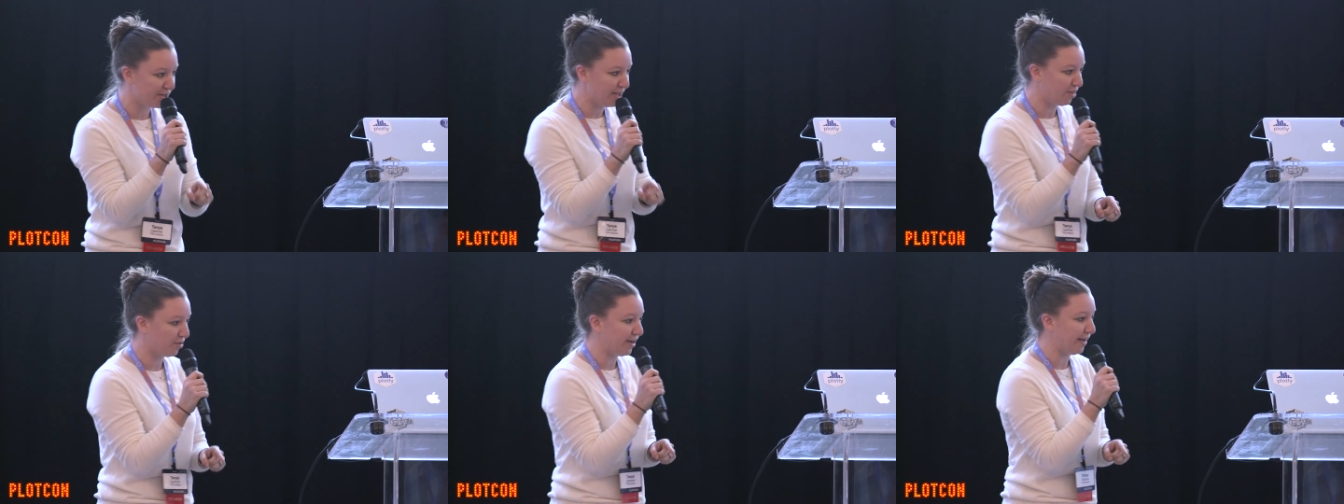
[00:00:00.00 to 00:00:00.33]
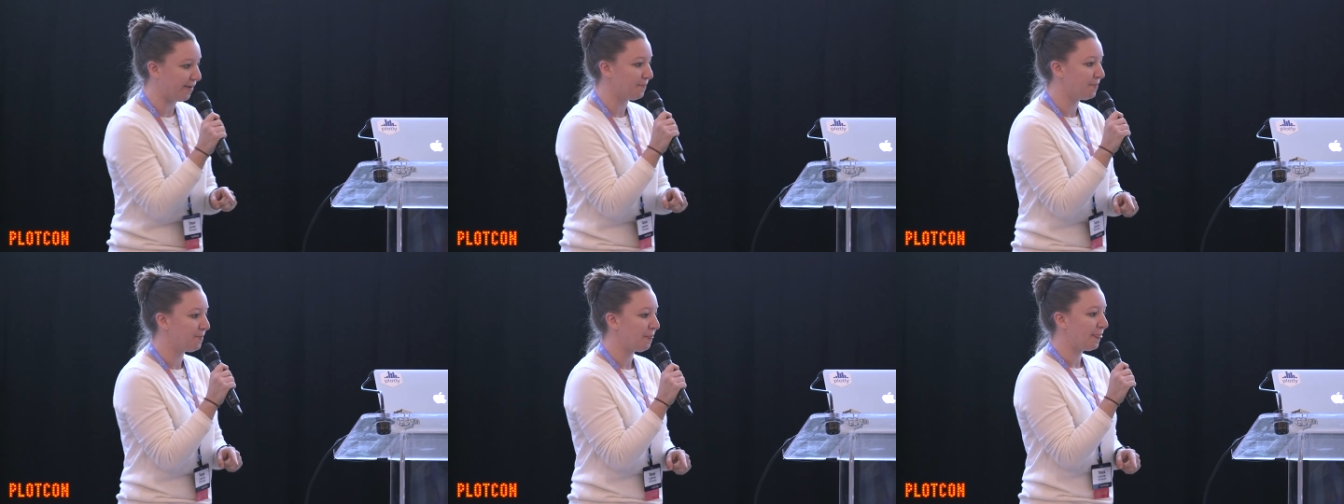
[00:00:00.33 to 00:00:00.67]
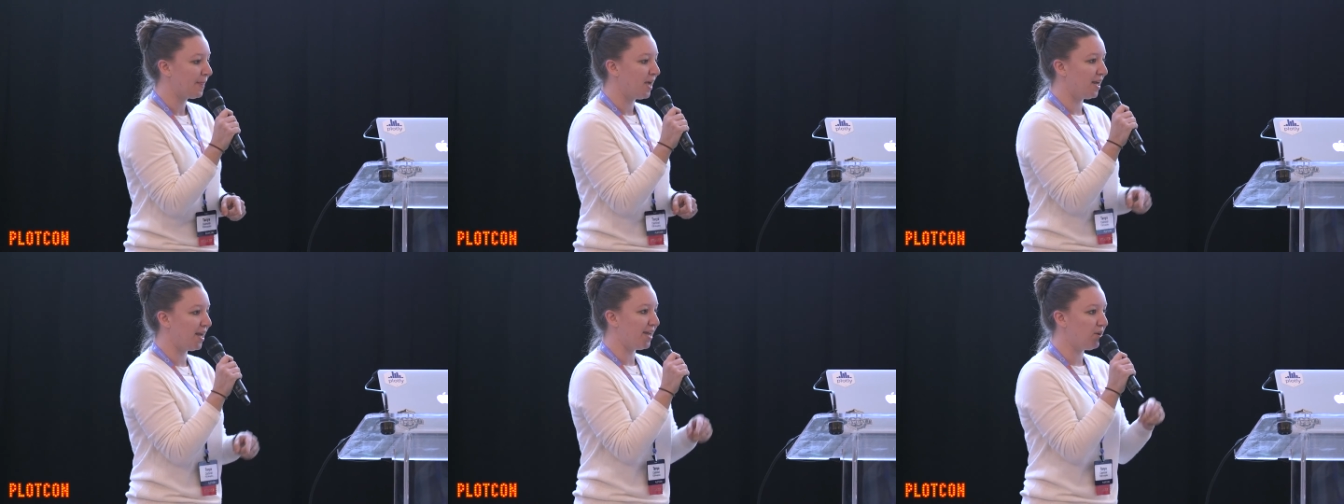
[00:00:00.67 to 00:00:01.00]
D3.
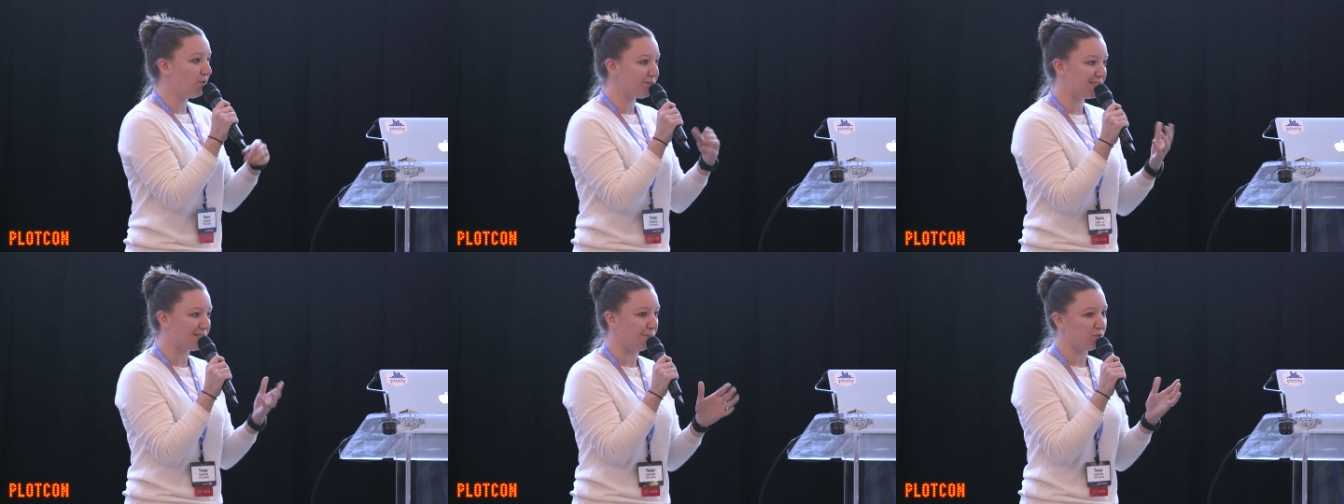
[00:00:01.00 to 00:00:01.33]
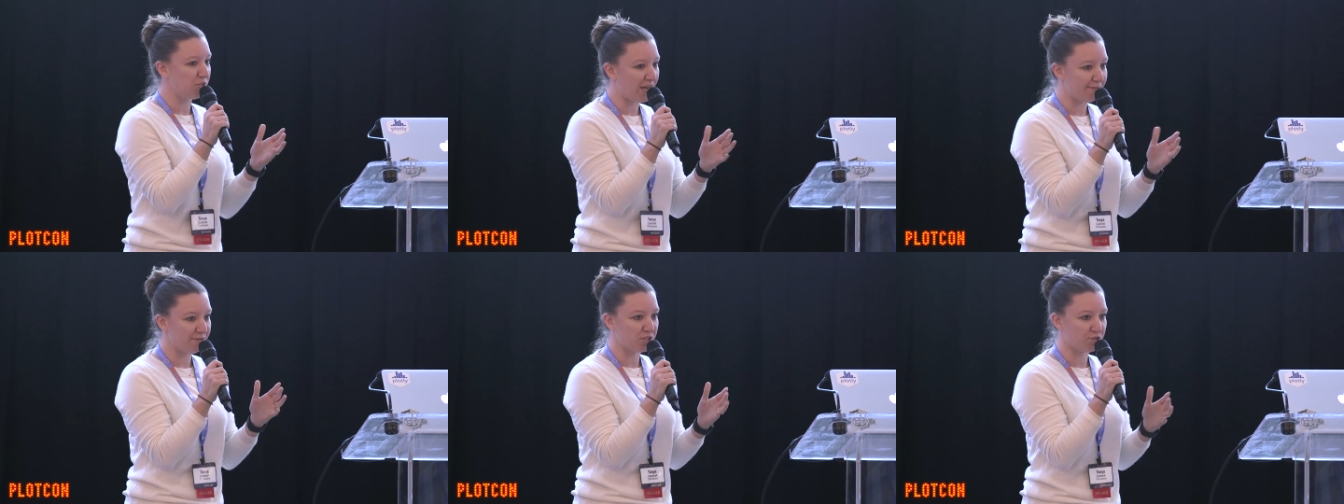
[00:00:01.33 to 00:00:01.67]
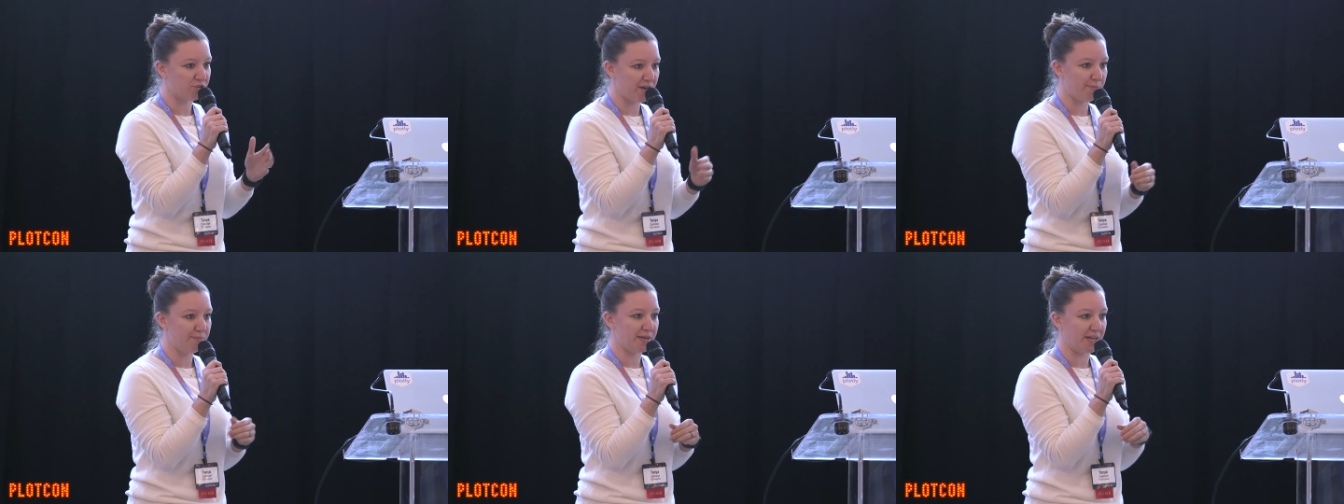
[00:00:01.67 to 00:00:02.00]
And I know some
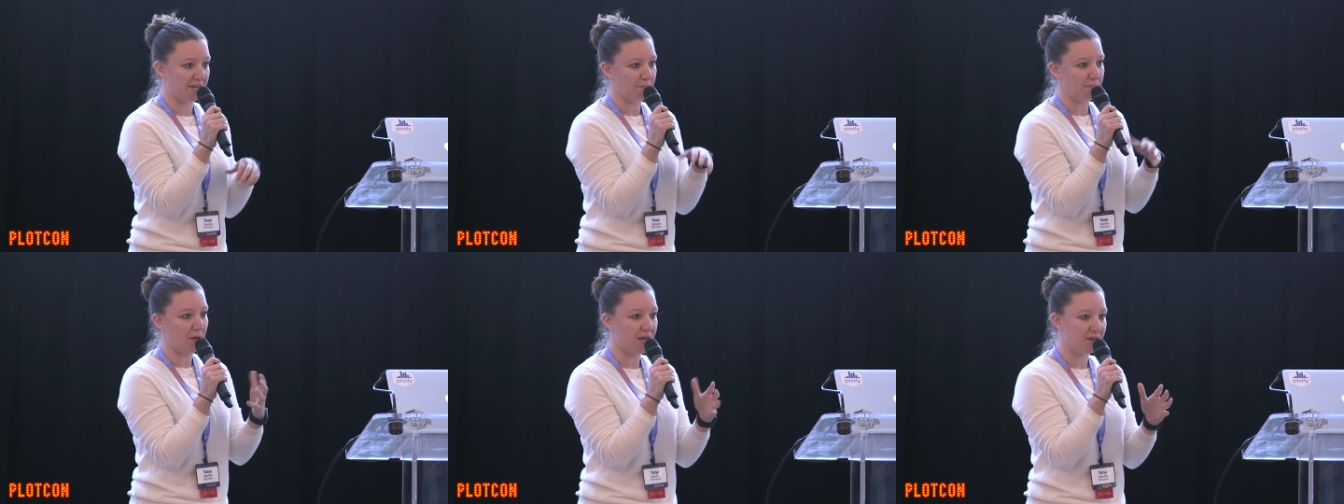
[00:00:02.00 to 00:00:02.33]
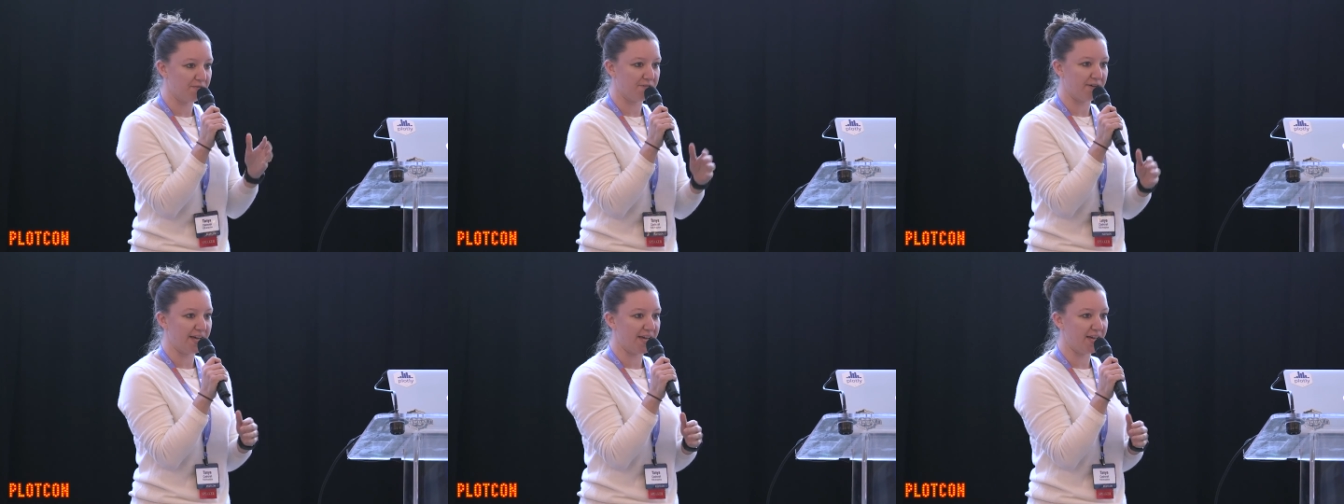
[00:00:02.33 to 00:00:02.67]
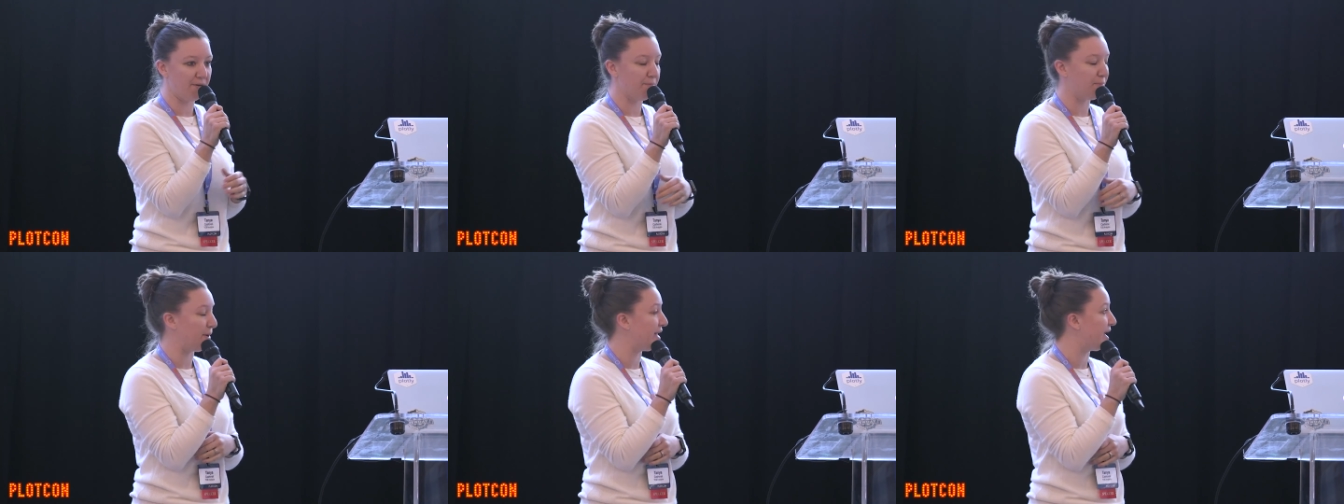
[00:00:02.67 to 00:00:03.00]
JavaScript, I can modify
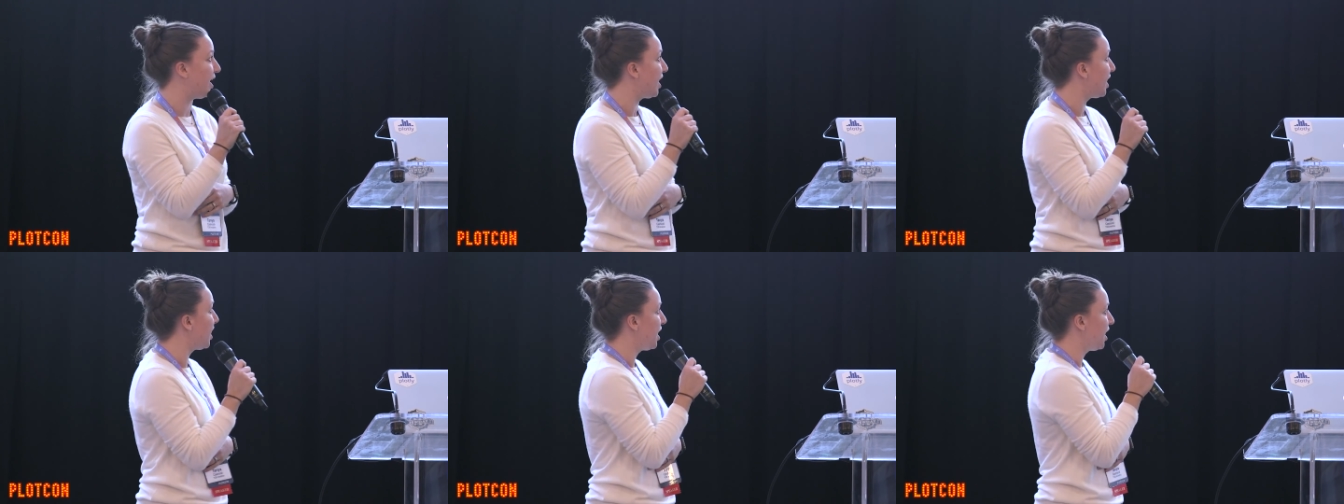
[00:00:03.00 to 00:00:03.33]
it, but